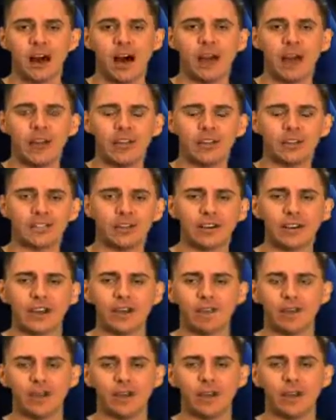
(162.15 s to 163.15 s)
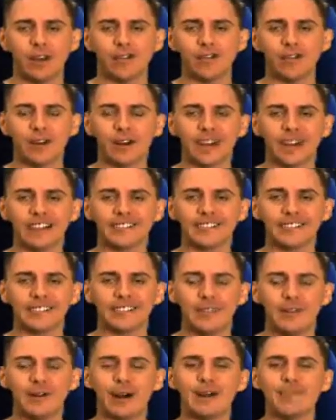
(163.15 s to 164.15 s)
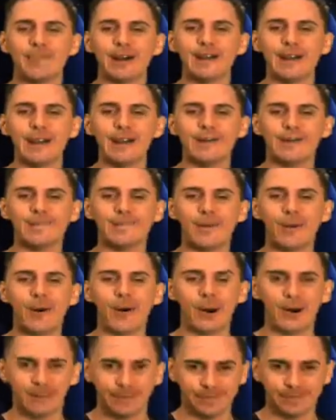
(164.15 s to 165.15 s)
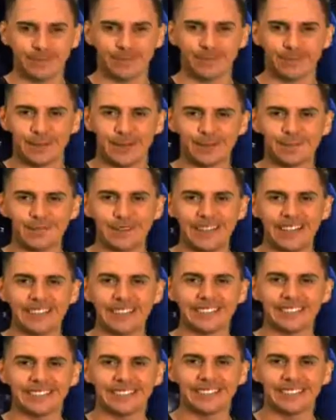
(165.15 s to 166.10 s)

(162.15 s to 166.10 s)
All right, that's all I have for the weekend forecast. I'll see you on Monday with more. Live, love, be.